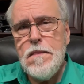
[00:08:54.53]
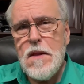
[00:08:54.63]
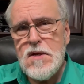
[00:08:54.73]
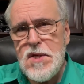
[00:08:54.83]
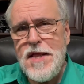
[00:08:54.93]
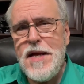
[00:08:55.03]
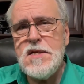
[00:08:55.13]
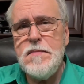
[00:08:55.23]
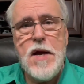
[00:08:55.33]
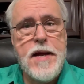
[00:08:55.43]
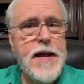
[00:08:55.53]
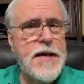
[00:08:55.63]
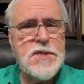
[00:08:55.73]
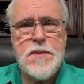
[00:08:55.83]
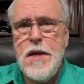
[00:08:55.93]
say that to me. I
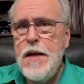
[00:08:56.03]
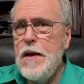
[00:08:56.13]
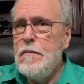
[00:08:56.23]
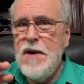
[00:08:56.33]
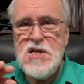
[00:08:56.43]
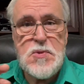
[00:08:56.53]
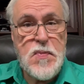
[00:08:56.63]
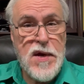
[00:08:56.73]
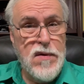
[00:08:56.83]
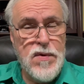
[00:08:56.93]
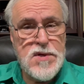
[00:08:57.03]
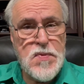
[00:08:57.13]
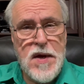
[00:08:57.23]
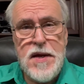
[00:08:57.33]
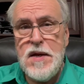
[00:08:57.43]
asked, my spirit was
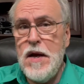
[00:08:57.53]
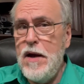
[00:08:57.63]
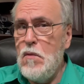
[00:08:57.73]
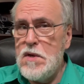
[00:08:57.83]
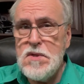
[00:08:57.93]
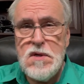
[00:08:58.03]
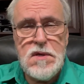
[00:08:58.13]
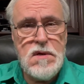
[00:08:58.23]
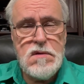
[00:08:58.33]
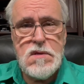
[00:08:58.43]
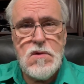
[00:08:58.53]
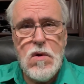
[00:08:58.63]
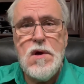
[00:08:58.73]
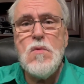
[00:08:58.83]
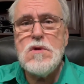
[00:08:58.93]
right. I wasn't
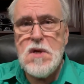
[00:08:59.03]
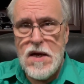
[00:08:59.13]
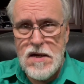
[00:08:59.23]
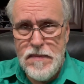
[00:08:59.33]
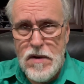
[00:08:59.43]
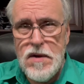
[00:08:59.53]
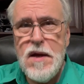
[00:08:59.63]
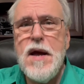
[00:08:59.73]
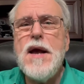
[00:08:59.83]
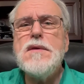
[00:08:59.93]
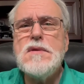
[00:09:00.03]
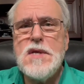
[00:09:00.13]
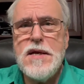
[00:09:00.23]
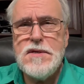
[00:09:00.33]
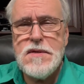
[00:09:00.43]
accusatorial. We'll talk about
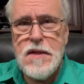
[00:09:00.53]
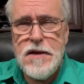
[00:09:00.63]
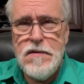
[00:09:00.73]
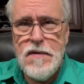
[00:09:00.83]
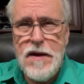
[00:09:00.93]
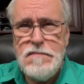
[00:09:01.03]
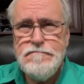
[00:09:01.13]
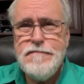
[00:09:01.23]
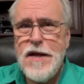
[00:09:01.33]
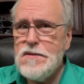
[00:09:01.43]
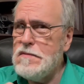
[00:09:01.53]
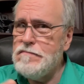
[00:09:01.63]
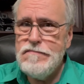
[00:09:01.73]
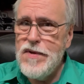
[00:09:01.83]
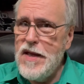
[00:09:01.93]
accusation later on.
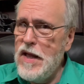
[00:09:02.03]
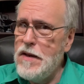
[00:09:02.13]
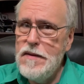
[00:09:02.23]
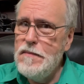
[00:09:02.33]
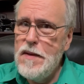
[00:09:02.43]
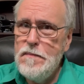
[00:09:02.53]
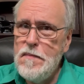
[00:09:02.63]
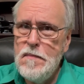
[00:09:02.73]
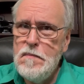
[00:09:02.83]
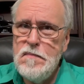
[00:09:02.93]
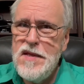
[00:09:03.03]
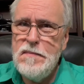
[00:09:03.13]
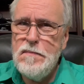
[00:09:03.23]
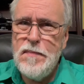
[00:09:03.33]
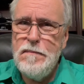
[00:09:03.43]
We can't be
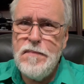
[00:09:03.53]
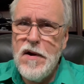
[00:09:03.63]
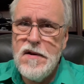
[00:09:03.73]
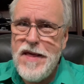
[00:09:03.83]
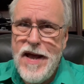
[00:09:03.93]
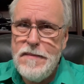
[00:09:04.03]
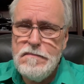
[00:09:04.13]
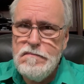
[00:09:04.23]
part of that